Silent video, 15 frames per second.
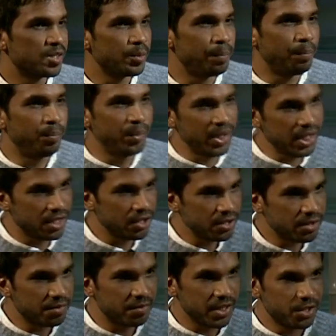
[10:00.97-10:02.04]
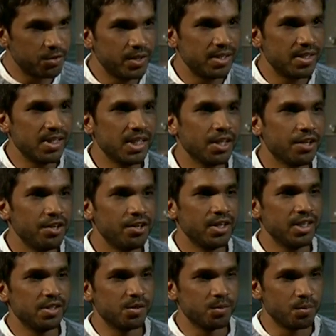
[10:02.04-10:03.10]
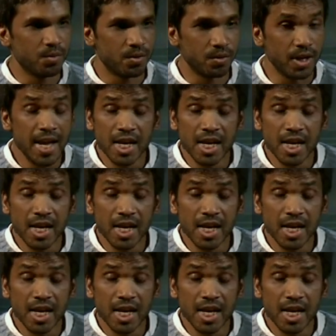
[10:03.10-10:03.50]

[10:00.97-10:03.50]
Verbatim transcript: the biggest virtual singer in the world.